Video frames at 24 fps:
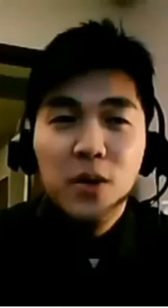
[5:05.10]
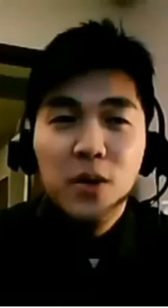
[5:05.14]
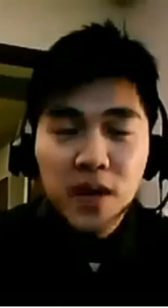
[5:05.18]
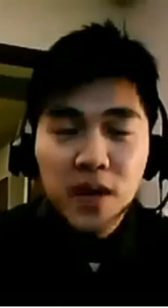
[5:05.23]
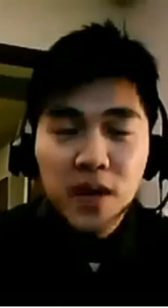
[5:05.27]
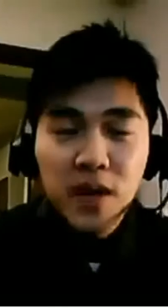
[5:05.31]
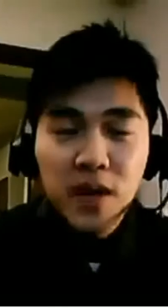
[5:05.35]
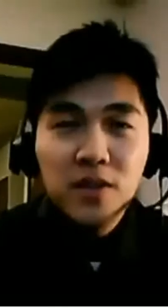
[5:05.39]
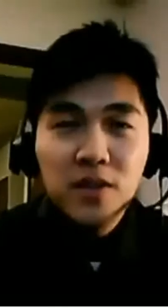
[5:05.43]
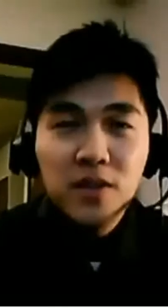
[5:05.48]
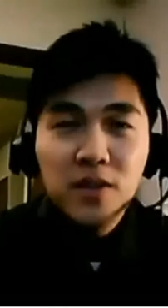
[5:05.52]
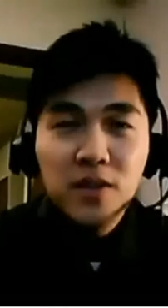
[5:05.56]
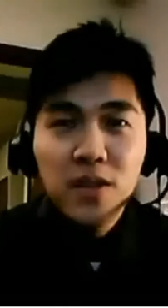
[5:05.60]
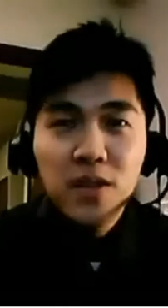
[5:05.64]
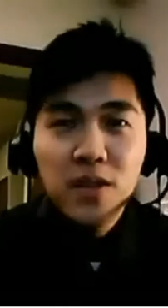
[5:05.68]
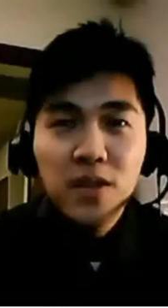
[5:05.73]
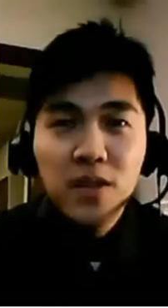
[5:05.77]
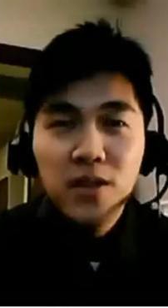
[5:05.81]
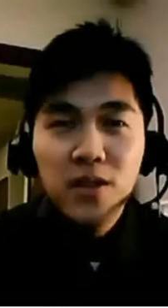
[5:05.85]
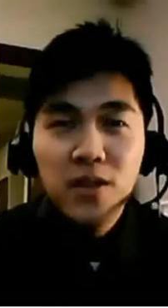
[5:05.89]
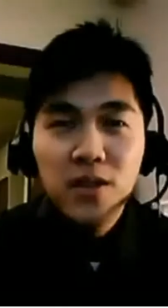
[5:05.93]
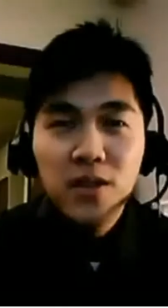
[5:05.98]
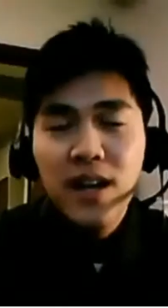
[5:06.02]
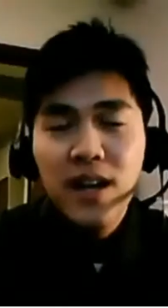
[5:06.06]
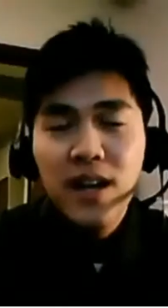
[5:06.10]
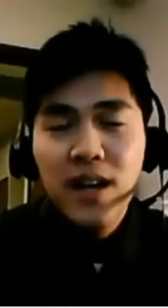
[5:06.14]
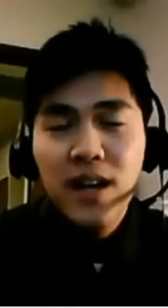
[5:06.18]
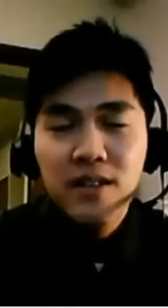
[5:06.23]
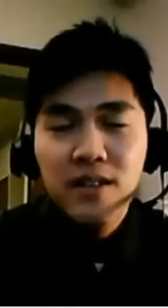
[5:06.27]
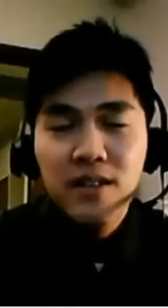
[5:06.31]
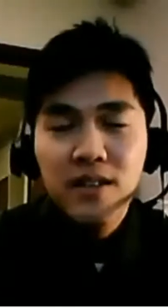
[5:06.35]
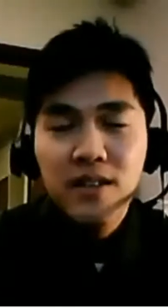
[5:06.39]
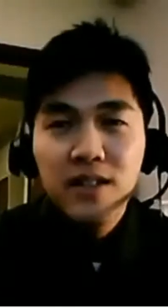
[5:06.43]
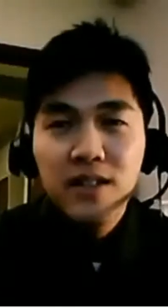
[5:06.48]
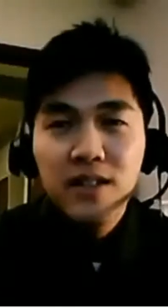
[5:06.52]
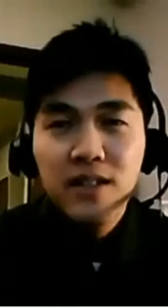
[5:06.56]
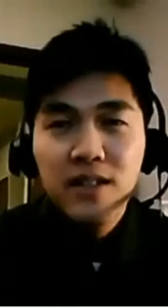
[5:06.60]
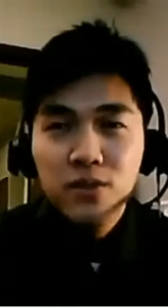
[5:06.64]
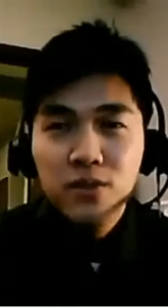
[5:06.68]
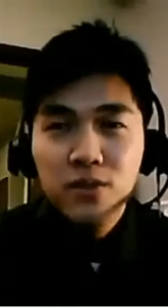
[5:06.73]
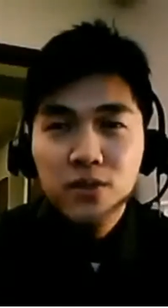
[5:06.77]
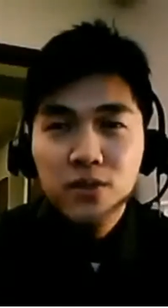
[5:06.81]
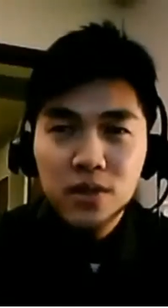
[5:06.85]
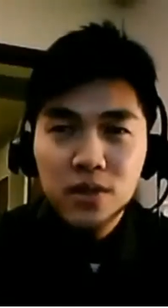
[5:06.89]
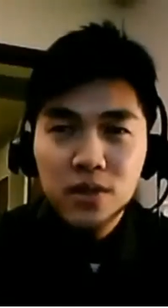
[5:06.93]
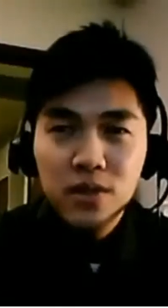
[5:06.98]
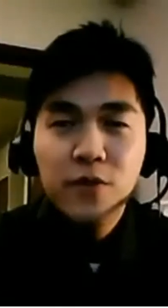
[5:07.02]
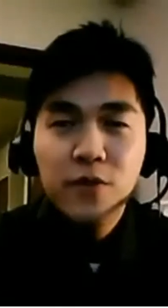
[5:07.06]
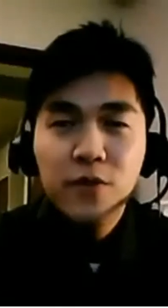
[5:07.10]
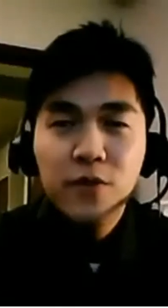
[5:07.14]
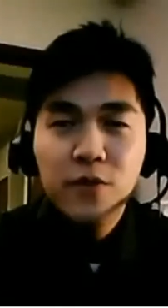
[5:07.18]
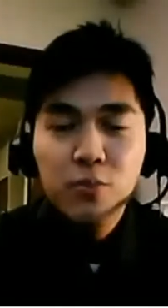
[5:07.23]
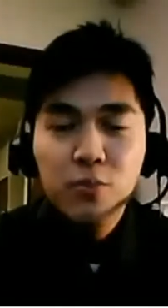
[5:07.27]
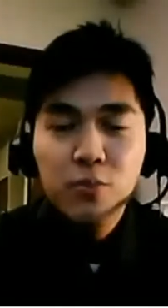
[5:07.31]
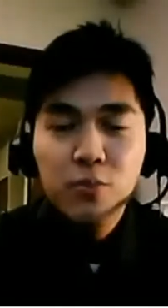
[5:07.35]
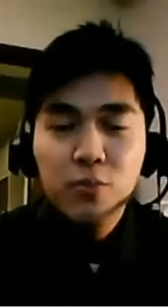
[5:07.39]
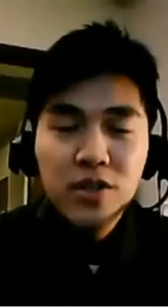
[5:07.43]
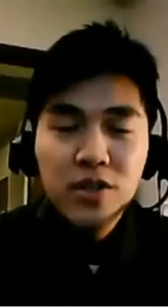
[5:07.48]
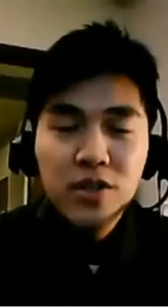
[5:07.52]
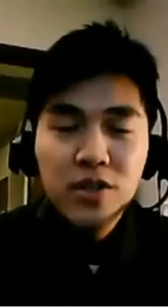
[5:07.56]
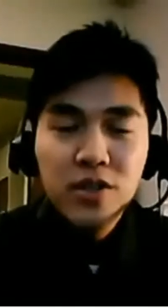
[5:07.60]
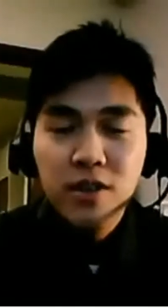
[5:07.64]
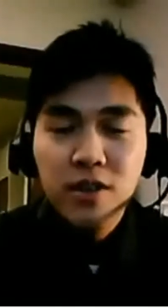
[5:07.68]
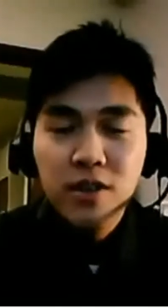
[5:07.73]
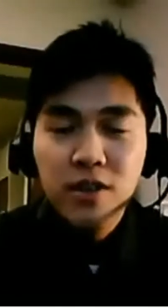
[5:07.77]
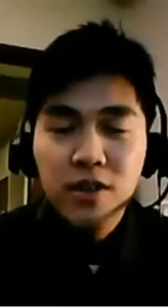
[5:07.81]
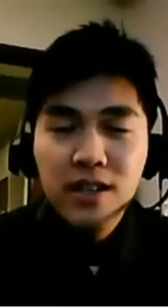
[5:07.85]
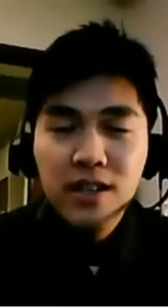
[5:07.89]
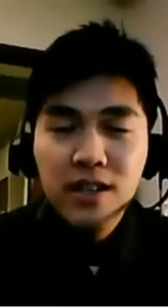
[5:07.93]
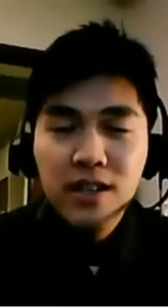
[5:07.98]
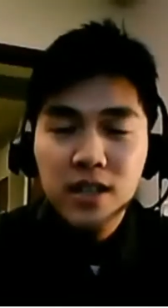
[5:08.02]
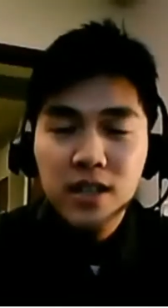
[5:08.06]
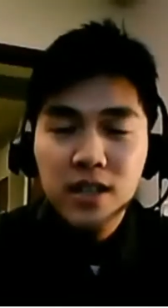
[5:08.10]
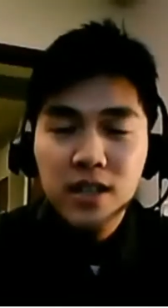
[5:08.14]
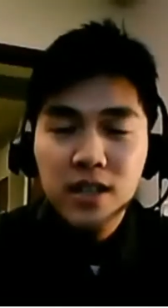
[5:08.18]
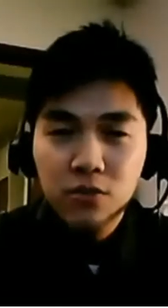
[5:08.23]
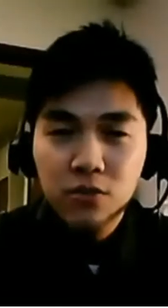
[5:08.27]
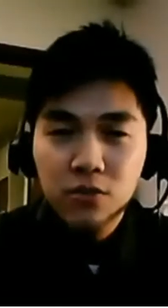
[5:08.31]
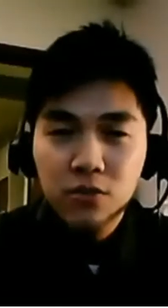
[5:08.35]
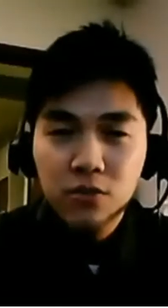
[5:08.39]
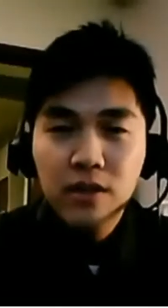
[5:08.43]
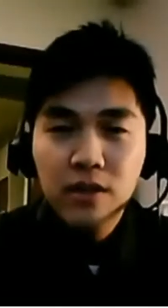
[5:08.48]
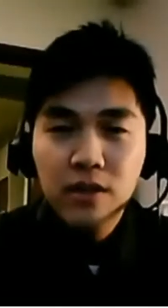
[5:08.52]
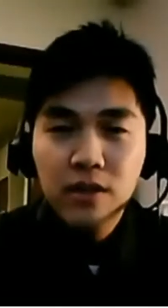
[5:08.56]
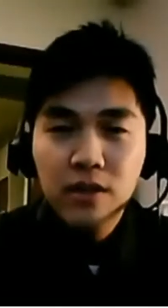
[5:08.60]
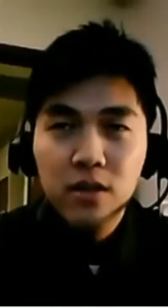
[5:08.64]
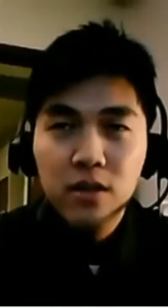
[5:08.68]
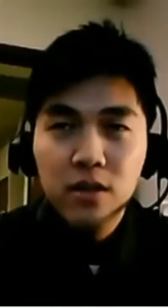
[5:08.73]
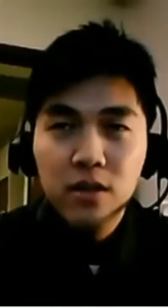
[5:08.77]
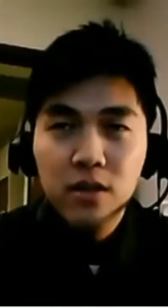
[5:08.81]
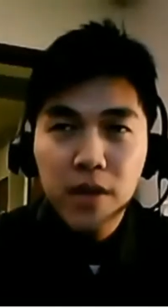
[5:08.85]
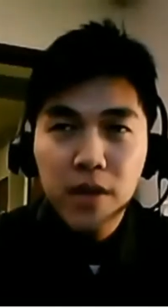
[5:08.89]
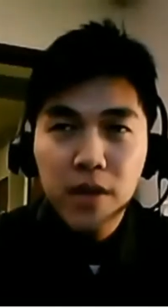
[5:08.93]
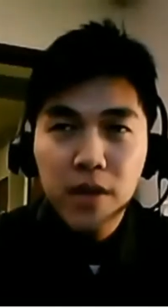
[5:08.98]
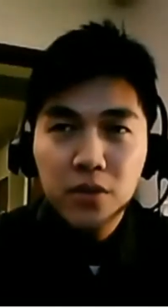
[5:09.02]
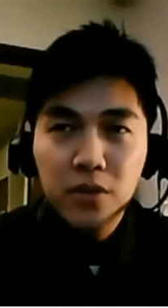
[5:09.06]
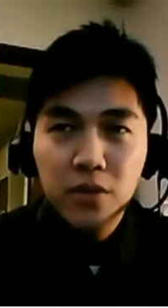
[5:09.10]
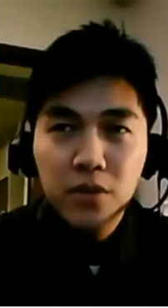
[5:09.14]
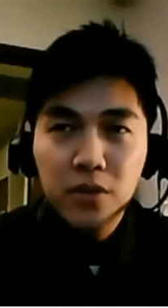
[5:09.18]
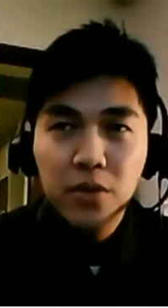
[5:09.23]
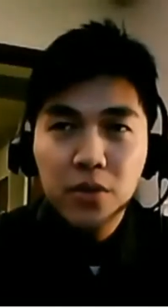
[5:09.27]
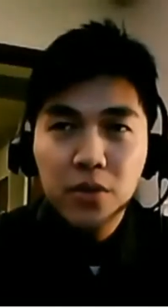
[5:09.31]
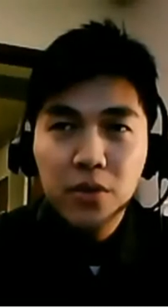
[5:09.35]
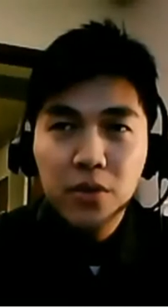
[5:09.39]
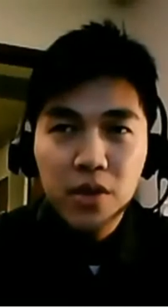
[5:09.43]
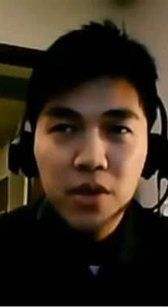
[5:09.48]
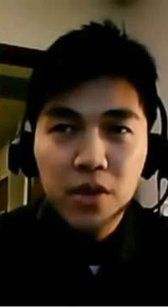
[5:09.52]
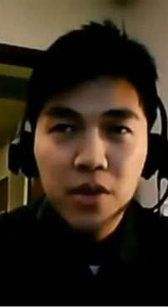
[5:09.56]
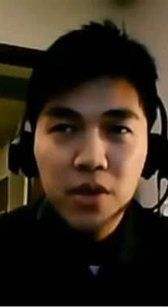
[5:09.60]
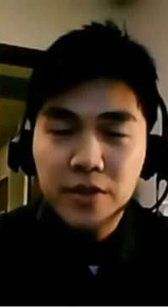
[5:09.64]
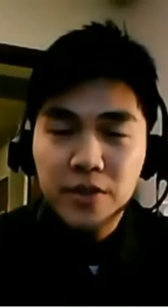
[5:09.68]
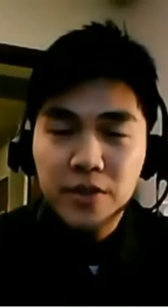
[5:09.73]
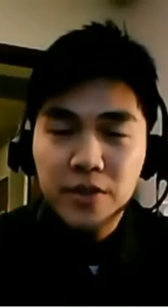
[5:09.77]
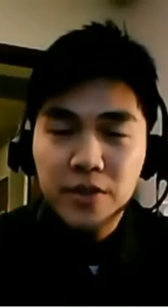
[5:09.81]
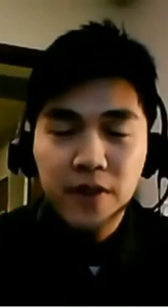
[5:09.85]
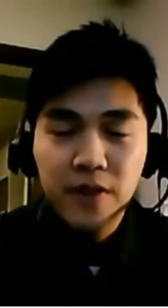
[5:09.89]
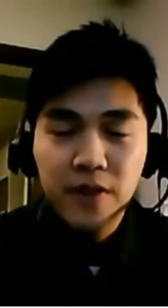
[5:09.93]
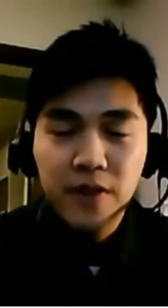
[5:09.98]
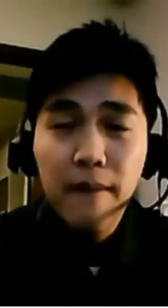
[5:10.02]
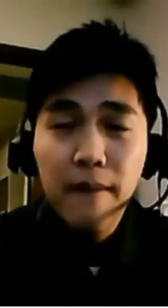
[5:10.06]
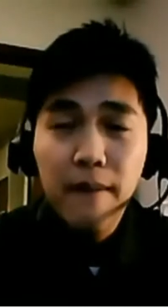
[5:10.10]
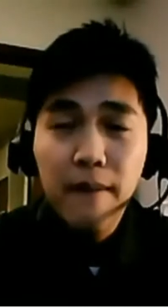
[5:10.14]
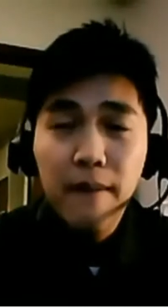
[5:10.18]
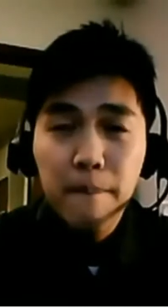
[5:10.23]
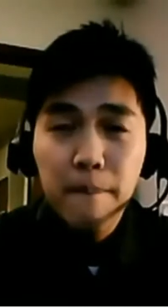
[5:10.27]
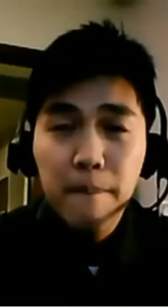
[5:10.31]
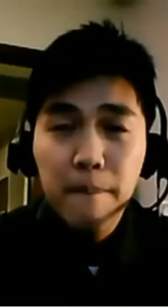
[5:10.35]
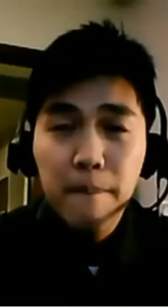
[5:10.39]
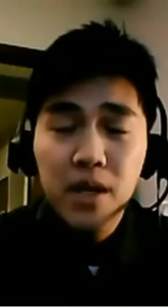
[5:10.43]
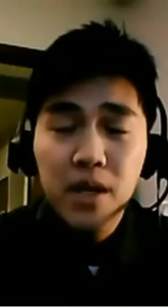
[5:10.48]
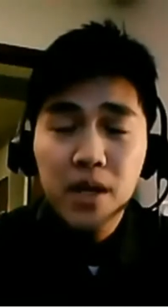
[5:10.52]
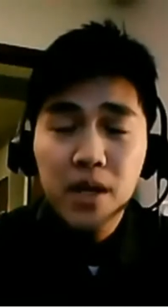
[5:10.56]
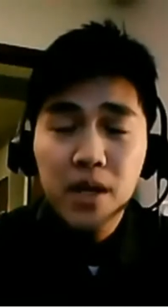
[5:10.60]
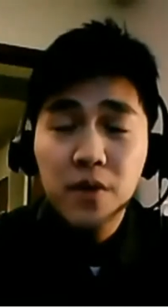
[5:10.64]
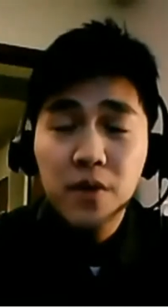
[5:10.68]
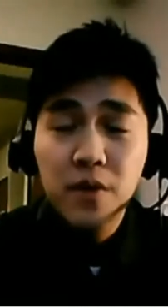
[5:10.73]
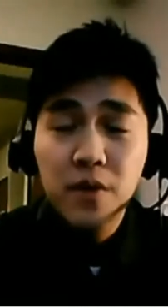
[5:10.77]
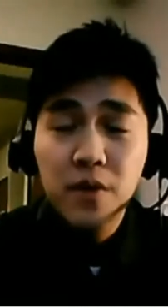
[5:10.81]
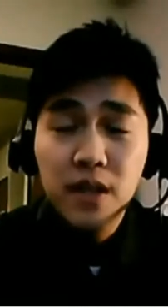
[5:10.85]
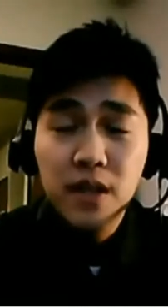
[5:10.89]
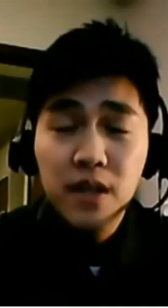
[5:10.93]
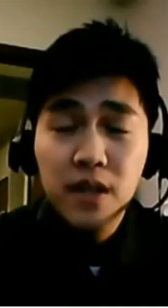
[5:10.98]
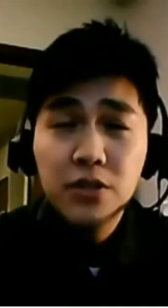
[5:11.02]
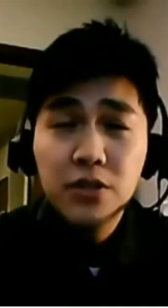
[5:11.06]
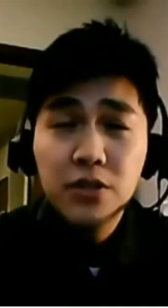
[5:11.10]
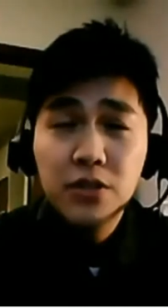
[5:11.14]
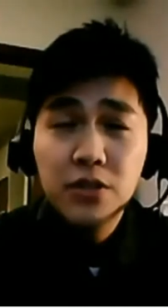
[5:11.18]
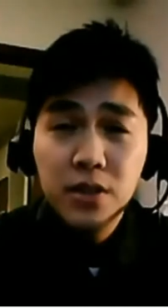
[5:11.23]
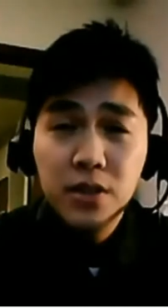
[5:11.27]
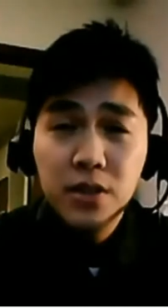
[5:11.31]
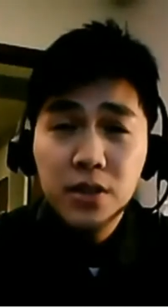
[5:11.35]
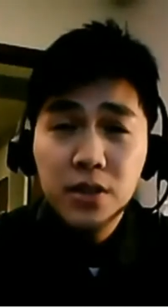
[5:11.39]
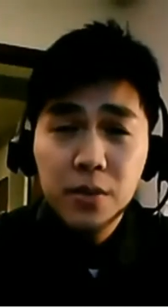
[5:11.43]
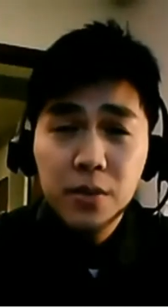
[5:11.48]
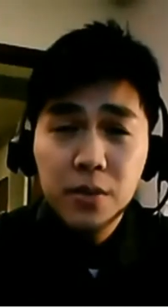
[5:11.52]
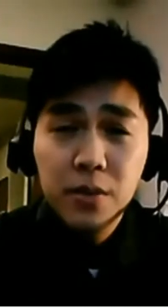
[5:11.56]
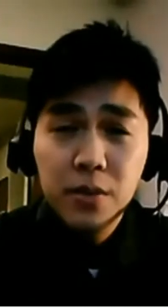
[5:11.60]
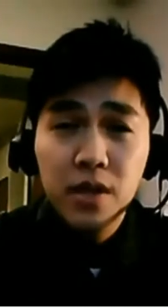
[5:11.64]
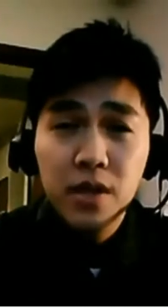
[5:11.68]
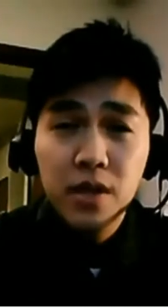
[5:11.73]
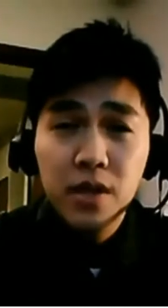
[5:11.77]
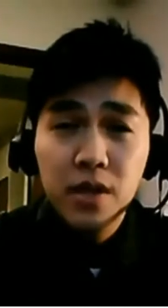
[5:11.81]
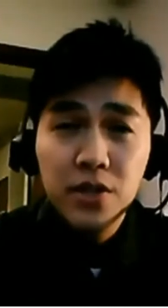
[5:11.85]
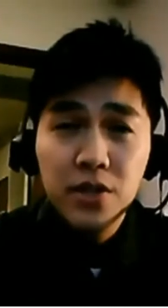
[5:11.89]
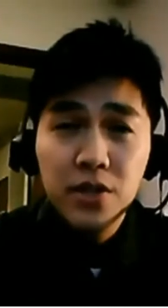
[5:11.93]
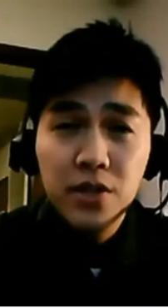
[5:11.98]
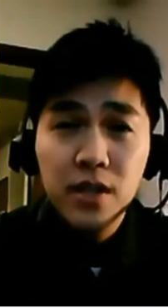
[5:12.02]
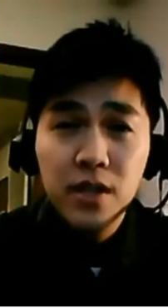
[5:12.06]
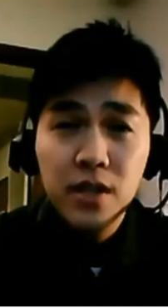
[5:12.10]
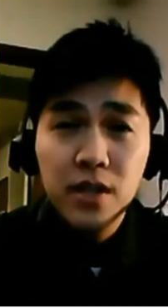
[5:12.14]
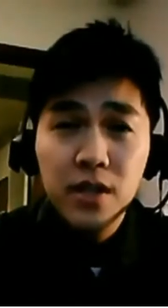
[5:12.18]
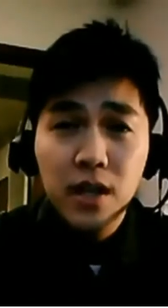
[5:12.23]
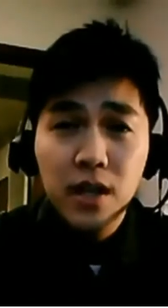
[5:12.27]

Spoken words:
Well, If you brush correctly, regular manual toothbrush is fine, but with the electric toothbrush,